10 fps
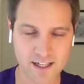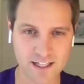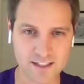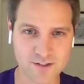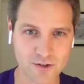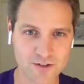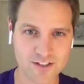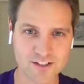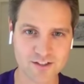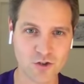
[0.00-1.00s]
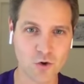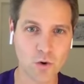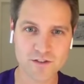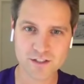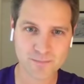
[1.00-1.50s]
And so it's just this
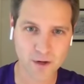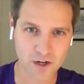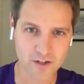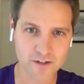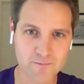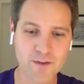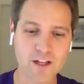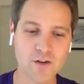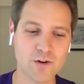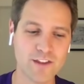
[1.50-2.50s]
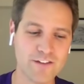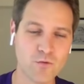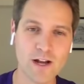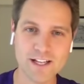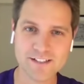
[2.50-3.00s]
gorgeous barn where they have
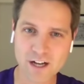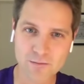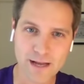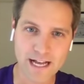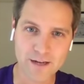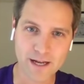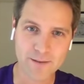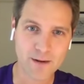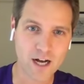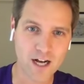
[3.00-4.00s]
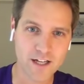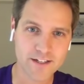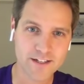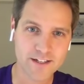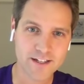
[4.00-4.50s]
weddings out back by a
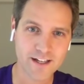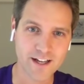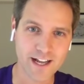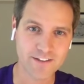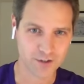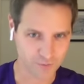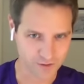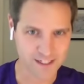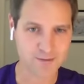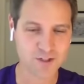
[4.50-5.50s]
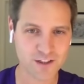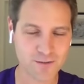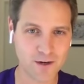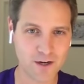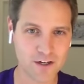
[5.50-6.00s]
pond, and then the reception in the
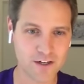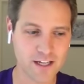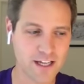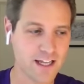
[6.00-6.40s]
barn.